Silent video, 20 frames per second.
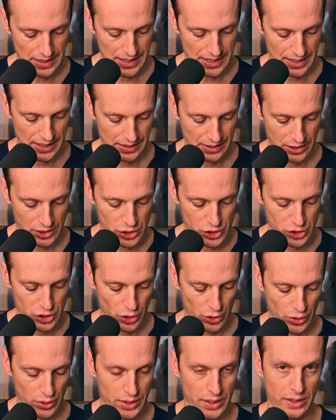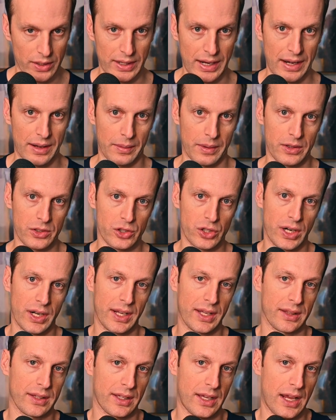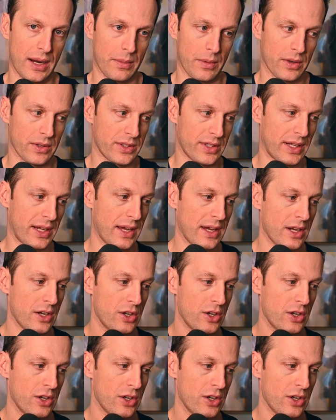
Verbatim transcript: And I'm going to show you here again. I'm going to try to get the camera to see